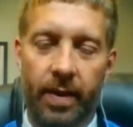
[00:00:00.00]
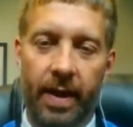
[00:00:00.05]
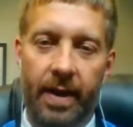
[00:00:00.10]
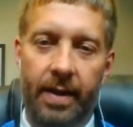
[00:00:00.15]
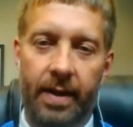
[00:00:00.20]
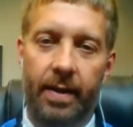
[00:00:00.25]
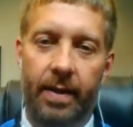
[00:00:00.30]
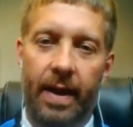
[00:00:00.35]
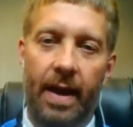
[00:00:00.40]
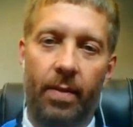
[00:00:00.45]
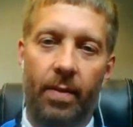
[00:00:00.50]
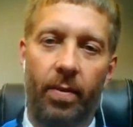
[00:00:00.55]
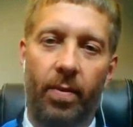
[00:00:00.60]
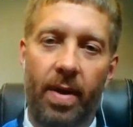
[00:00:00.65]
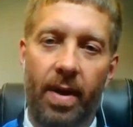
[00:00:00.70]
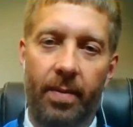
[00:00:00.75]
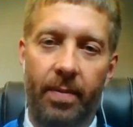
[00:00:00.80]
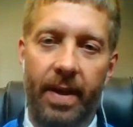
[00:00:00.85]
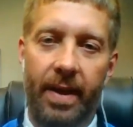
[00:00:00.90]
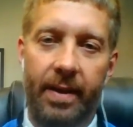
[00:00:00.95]
So that, yeah, we
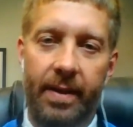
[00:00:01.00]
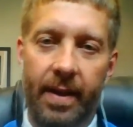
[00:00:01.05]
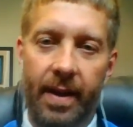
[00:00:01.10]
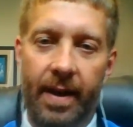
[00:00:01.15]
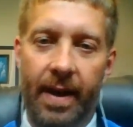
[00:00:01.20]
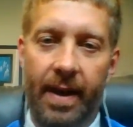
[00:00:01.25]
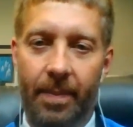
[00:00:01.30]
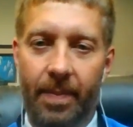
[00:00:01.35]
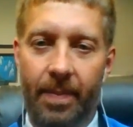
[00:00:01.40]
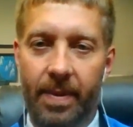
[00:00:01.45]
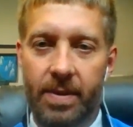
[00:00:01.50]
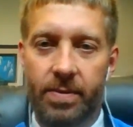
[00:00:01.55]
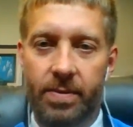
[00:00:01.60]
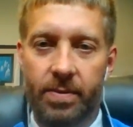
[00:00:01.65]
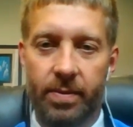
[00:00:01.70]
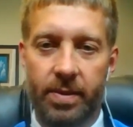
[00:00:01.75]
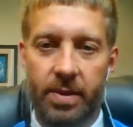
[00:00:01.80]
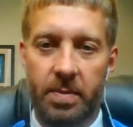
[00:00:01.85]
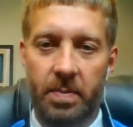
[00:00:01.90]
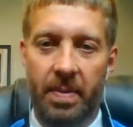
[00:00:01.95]
want to make that happen as
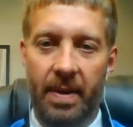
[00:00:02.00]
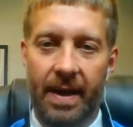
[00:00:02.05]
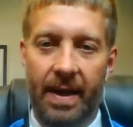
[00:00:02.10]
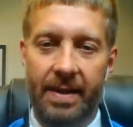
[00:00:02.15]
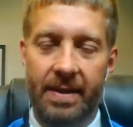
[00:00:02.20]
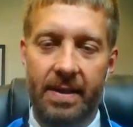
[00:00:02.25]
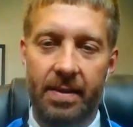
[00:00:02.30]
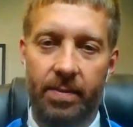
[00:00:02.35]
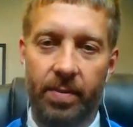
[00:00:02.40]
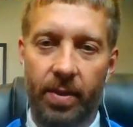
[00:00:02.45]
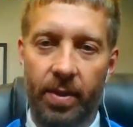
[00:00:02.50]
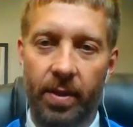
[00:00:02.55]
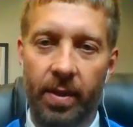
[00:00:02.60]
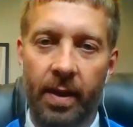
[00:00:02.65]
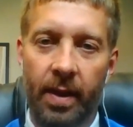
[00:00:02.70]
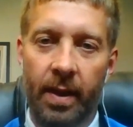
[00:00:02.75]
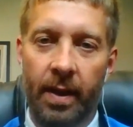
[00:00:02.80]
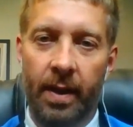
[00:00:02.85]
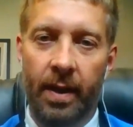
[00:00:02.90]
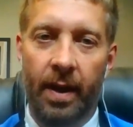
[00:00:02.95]
soon as possible.
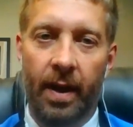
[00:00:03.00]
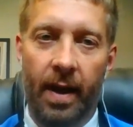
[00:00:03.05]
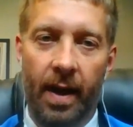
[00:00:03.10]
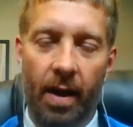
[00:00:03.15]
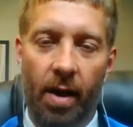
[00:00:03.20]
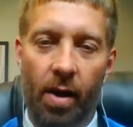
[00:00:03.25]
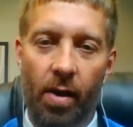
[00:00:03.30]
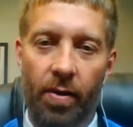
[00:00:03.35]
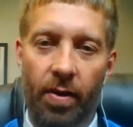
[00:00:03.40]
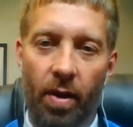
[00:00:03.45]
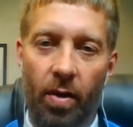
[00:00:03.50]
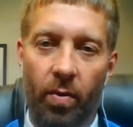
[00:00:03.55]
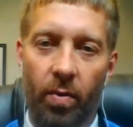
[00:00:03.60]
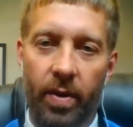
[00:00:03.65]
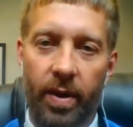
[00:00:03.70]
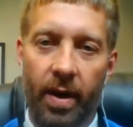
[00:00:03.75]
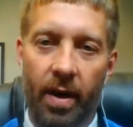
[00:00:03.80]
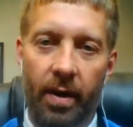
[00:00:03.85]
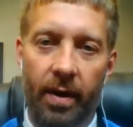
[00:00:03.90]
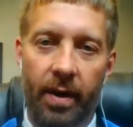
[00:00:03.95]
Although we
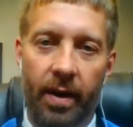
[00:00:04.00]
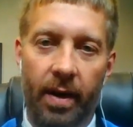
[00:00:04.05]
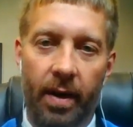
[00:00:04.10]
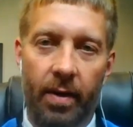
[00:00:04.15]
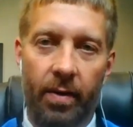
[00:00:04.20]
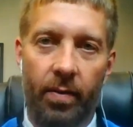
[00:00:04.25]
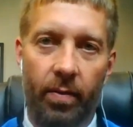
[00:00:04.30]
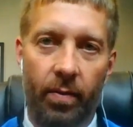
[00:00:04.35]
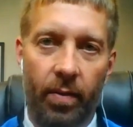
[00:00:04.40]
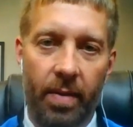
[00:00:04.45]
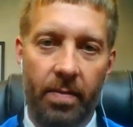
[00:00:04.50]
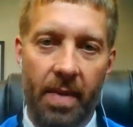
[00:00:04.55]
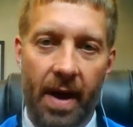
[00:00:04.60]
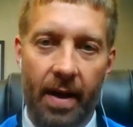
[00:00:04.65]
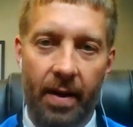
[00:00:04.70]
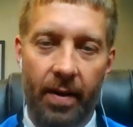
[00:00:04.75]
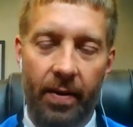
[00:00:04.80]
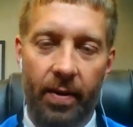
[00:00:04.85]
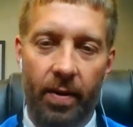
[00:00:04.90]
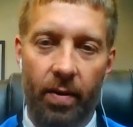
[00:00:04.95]
are going to
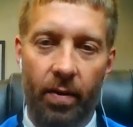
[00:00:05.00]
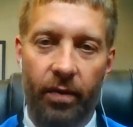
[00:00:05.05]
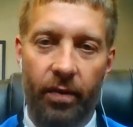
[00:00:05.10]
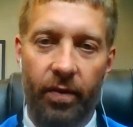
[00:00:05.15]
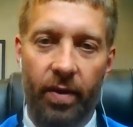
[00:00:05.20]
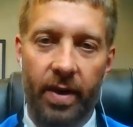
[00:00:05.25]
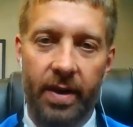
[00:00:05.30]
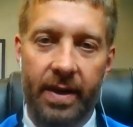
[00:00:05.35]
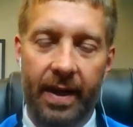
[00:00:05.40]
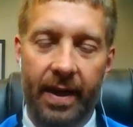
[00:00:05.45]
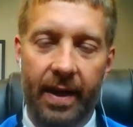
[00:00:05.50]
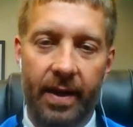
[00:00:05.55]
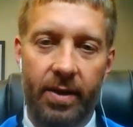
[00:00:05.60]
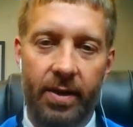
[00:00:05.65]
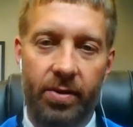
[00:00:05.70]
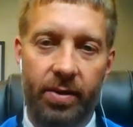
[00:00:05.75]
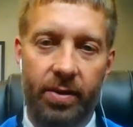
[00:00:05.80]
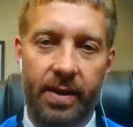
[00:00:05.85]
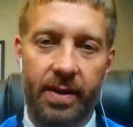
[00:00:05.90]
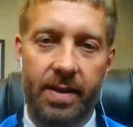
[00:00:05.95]
remodel the whole front
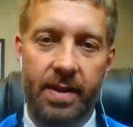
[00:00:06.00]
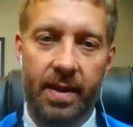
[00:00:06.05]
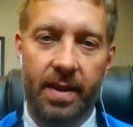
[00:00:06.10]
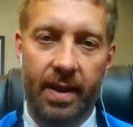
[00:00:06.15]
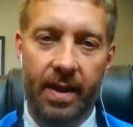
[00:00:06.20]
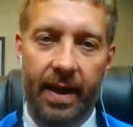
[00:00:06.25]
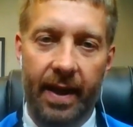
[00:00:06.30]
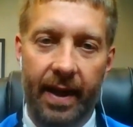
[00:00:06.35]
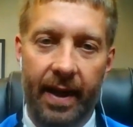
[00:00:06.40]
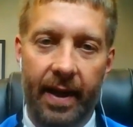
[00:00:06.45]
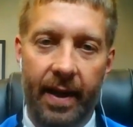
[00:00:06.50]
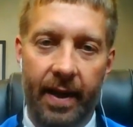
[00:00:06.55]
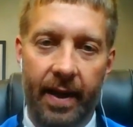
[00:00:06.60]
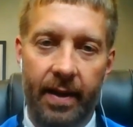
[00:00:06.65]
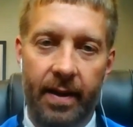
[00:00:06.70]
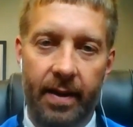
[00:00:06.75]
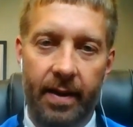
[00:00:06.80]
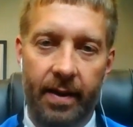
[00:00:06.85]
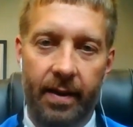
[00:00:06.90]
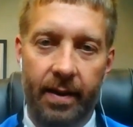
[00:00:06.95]
entrance and
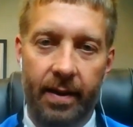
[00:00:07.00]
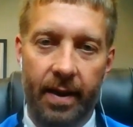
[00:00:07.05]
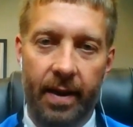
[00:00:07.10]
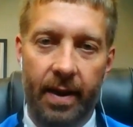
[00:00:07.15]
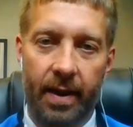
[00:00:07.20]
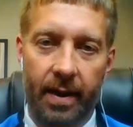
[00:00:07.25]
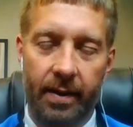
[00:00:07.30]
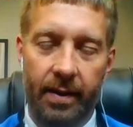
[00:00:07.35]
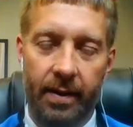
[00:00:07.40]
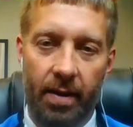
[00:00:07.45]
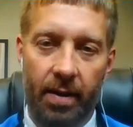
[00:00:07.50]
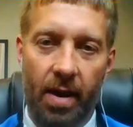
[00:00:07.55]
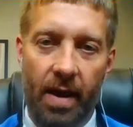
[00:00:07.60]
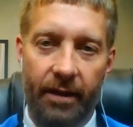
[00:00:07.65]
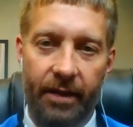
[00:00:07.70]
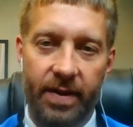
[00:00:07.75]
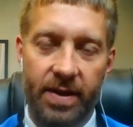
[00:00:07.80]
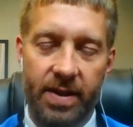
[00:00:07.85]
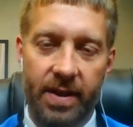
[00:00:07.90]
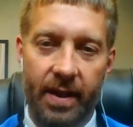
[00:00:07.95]

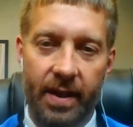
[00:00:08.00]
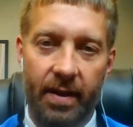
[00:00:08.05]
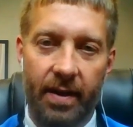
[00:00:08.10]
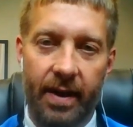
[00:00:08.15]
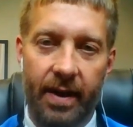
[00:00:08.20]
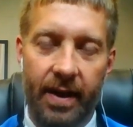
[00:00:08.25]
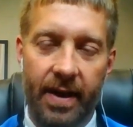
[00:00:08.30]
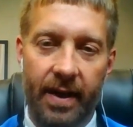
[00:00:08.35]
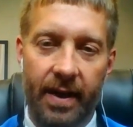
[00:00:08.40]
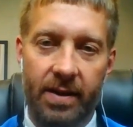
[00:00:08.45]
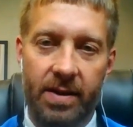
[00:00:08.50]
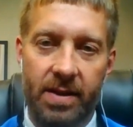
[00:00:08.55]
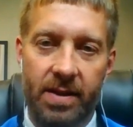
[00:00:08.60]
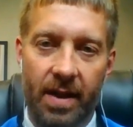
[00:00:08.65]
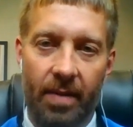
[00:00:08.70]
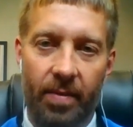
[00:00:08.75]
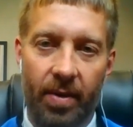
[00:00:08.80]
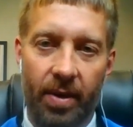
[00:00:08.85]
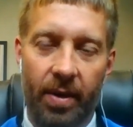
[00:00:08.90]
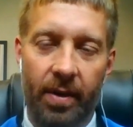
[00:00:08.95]
office area next
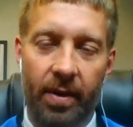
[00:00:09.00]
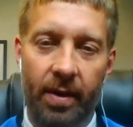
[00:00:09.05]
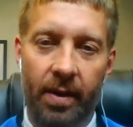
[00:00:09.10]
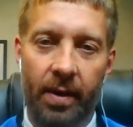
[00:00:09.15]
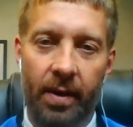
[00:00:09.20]
summer,